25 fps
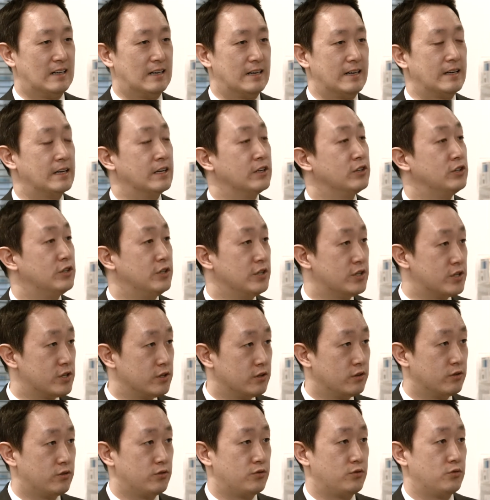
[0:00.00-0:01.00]
in
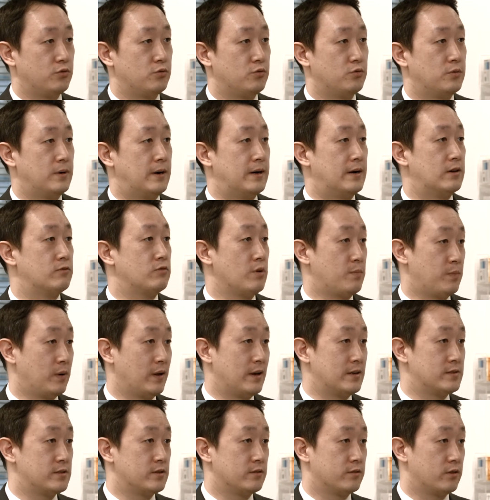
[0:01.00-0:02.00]
addition to
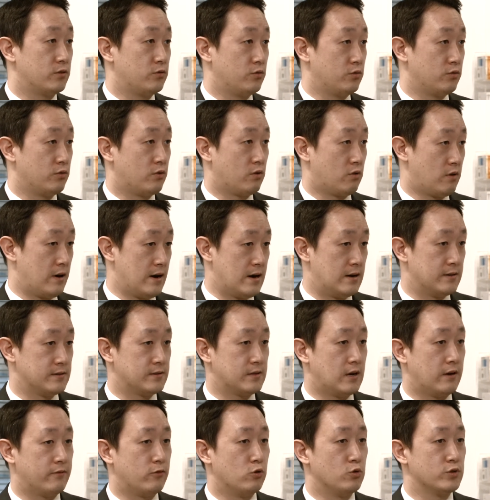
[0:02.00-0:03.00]
replacing the two
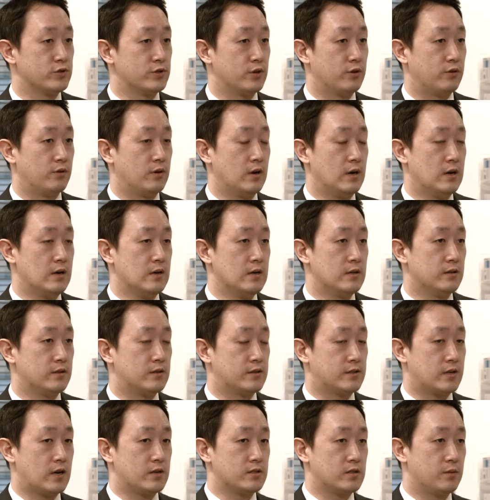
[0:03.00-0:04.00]
crowns, I've also
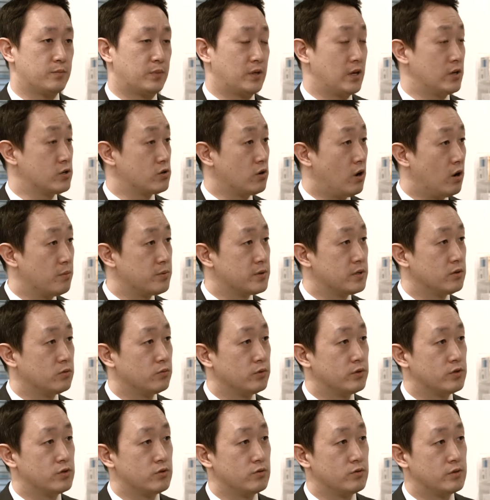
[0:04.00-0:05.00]
discussed the potential option
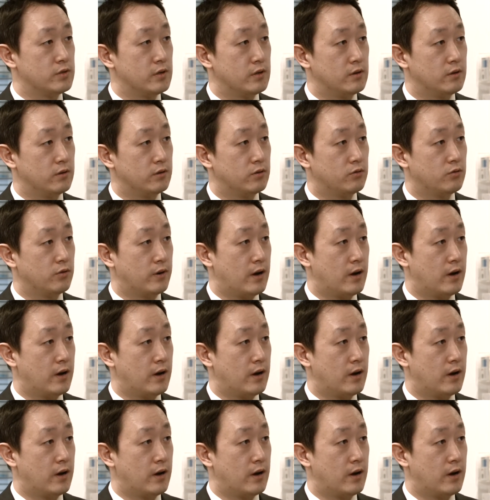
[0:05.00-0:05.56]
with Susie to